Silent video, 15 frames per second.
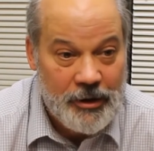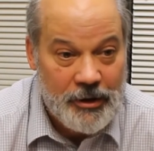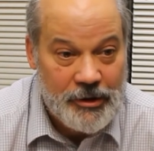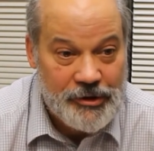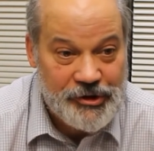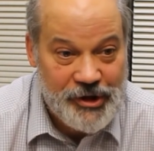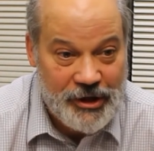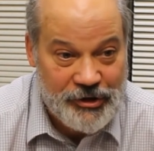
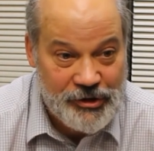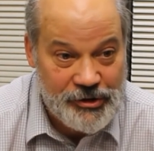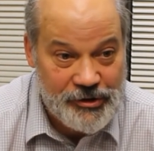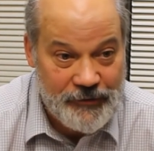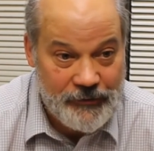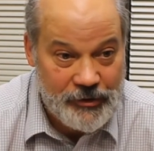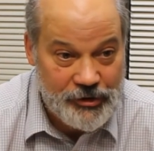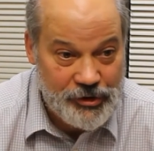sections
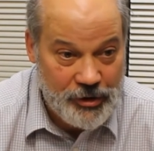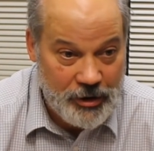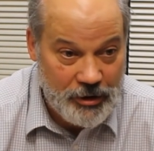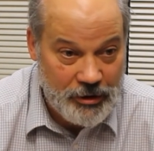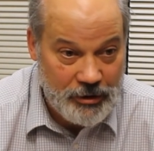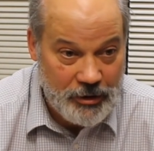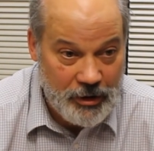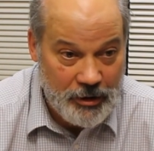of the
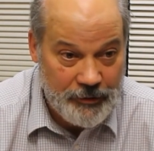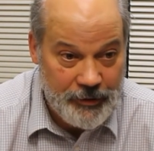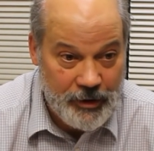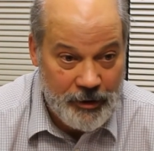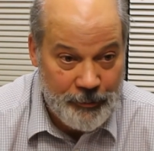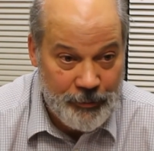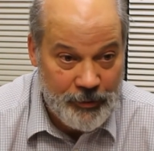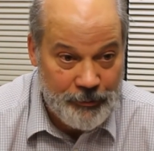charter are that
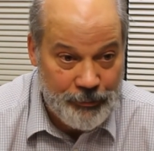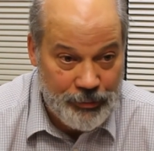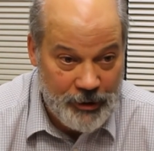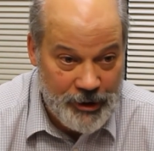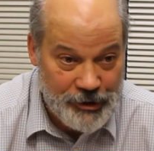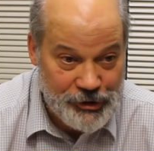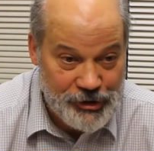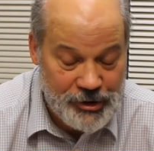have been
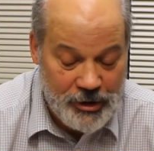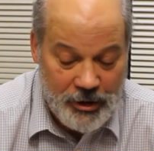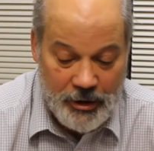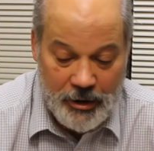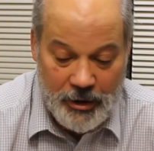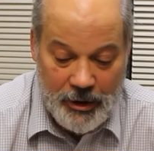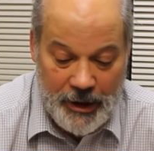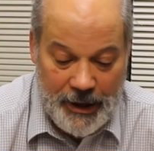breached,
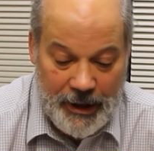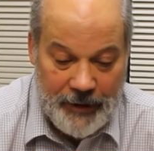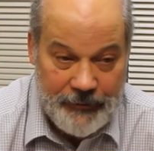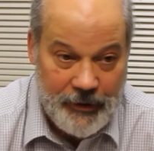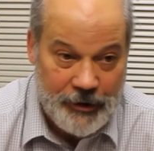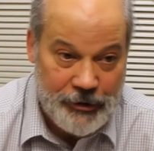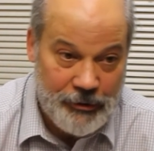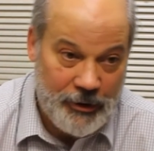and
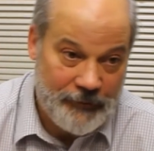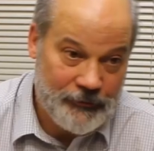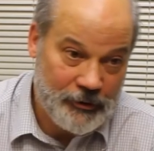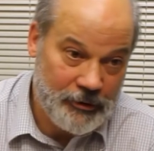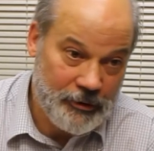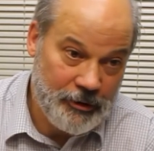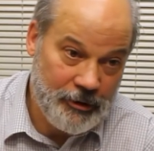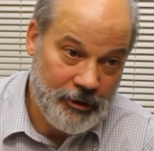then you have
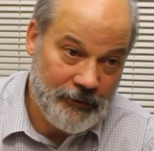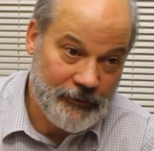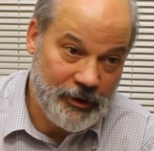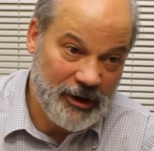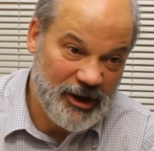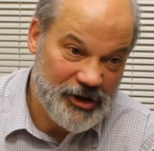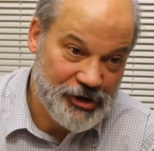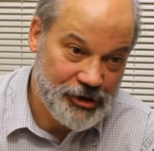to
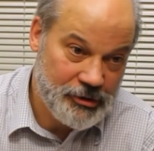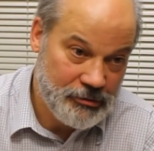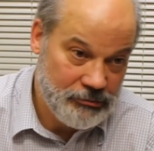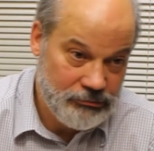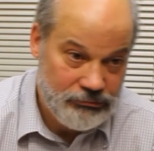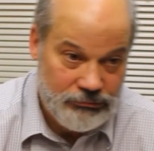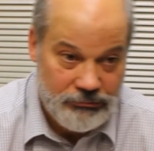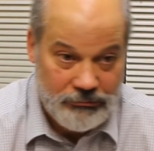list
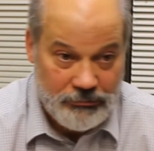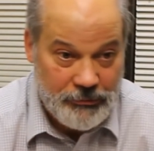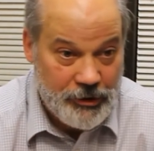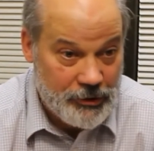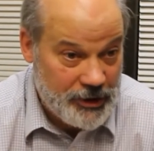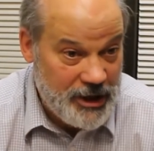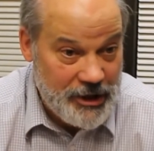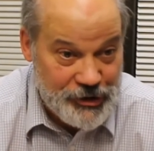your
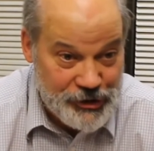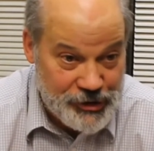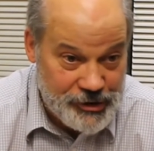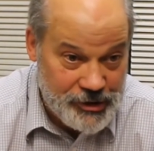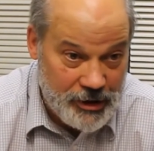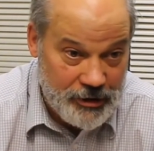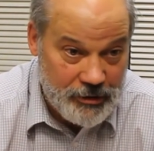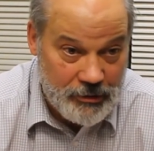cases
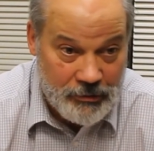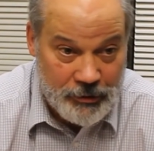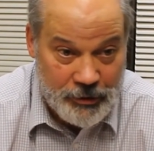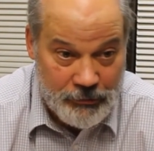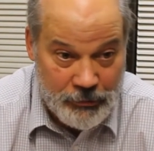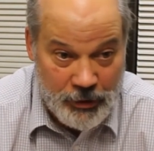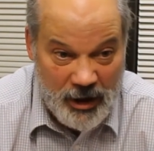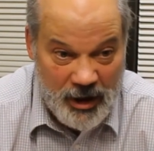that you're going to
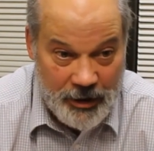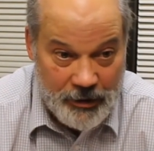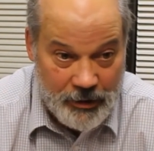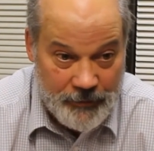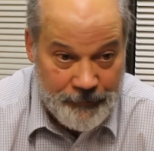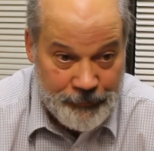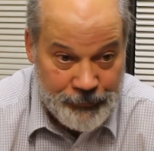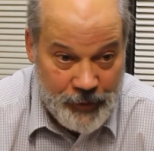rely on.
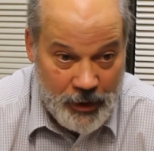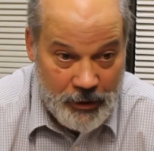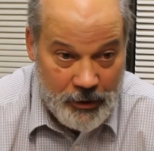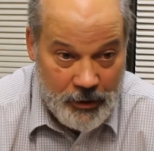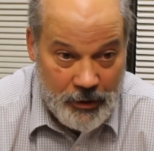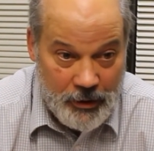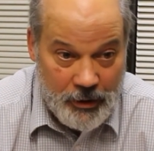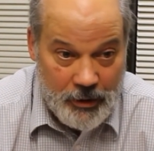
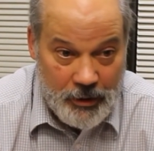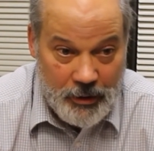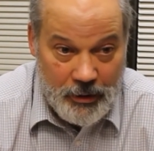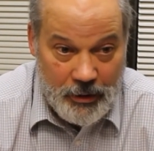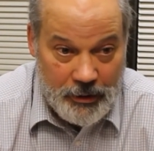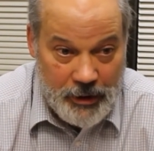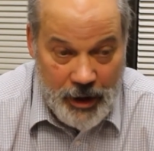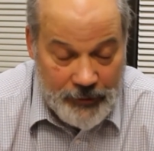
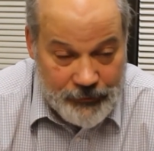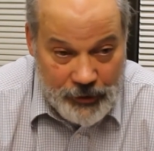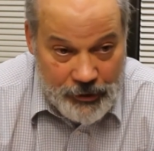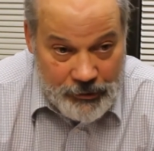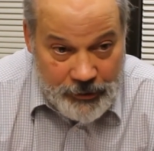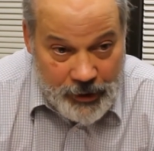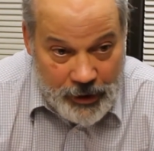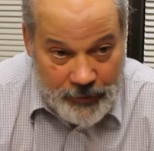And you have to do that